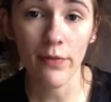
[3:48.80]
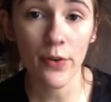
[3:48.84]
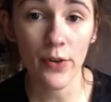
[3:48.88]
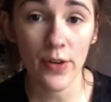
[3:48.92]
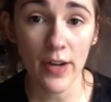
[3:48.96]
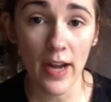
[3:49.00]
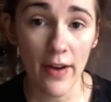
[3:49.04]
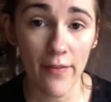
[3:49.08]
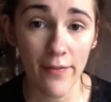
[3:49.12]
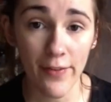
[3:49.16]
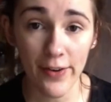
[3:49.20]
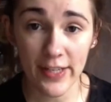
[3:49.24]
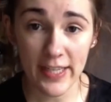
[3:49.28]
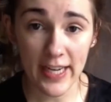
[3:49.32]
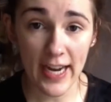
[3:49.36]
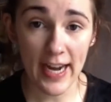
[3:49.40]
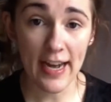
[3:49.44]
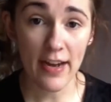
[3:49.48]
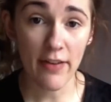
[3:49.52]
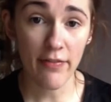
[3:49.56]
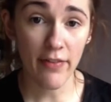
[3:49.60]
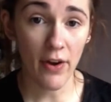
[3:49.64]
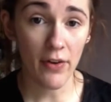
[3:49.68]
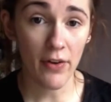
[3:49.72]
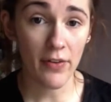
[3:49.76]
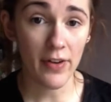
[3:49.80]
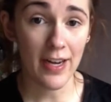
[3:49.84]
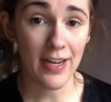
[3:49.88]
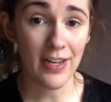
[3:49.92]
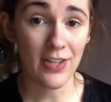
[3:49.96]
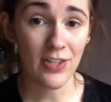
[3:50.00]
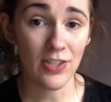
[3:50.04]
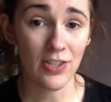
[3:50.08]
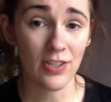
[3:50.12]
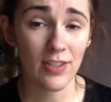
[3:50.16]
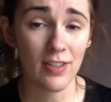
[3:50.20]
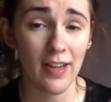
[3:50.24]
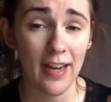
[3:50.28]
for an everyday
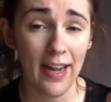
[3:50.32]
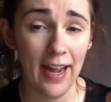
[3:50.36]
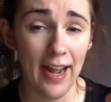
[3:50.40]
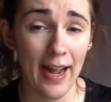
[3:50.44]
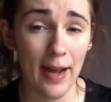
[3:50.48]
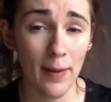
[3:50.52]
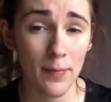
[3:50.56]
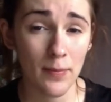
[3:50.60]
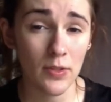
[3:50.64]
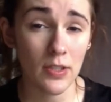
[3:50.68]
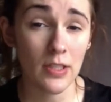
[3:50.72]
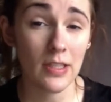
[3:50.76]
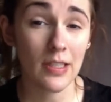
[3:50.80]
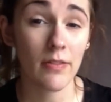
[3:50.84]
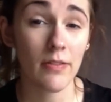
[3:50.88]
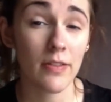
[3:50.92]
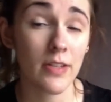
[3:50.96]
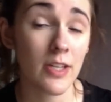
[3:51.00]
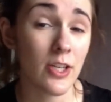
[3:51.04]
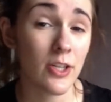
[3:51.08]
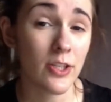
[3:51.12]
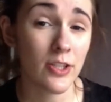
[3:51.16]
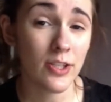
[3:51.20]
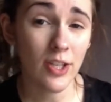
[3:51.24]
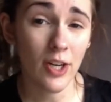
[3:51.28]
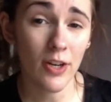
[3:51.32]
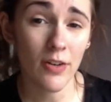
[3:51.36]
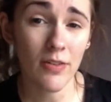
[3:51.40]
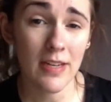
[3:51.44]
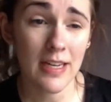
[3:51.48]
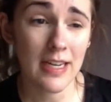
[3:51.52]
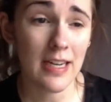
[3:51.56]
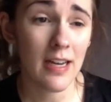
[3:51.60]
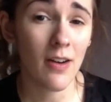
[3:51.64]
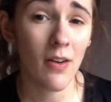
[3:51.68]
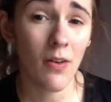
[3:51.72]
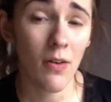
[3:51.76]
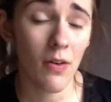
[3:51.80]
foundation, absolutely love it. You don't
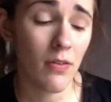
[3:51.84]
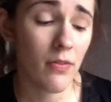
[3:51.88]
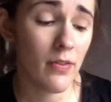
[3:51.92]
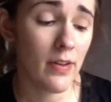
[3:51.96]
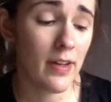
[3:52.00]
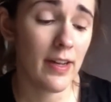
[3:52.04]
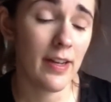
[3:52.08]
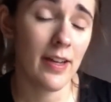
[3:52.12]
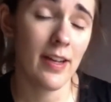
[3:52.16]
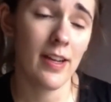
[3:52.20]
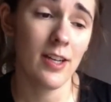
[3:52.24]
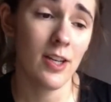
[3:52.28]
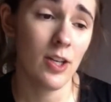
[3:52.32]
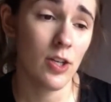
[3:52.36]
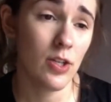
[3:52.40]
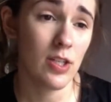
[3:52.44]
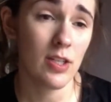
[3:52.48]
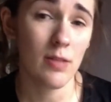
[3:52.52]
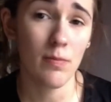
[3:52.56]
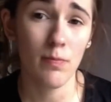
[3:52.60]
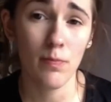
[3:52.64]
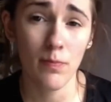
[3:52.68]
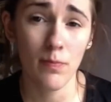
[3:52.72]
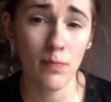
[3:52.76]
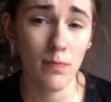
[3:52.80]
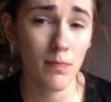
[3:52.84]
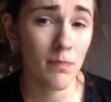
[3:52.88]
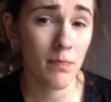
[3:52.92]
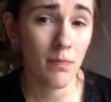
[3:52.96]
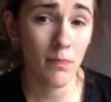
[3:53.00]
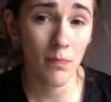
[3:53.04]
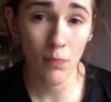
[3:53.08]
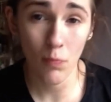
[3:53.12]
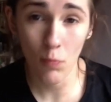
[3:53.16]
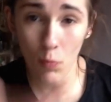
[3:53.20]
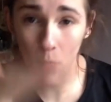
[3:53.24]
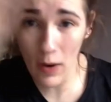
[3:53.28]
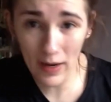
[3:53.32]
need a lot of it, you just
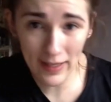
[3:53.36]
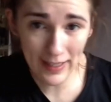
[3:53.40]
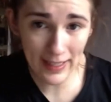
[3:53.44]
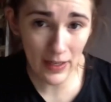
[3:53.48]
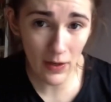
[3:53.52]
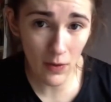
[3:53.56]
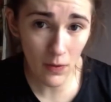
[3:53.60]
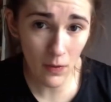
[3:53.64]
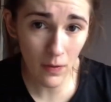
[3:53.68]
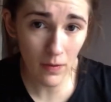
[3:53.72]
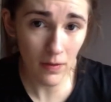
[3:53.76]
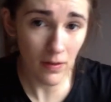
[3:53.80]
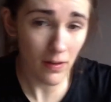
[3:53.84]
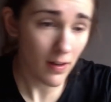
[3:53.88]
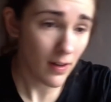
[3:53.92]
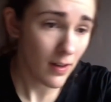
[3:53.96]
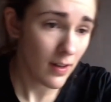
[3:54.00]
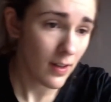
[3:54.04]
whack it on.